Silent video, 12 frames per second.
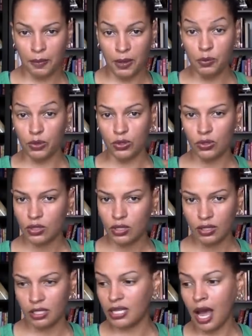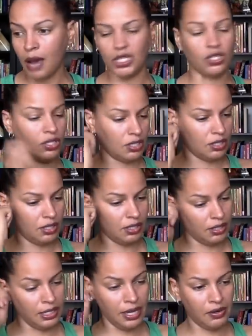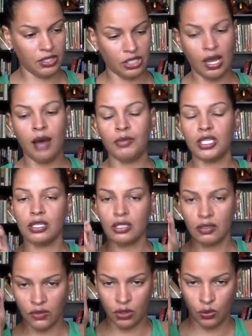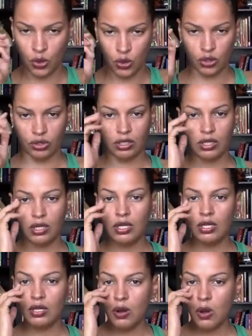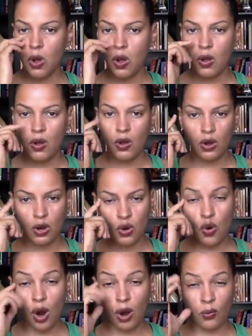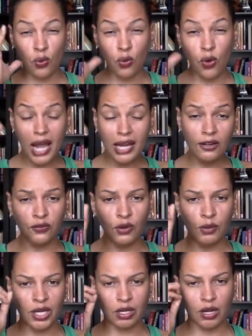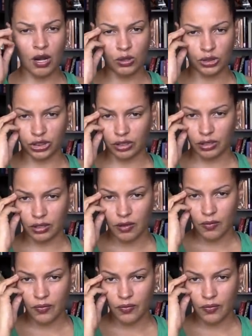people, the Clarence Thomases of the world, who are running from their culture.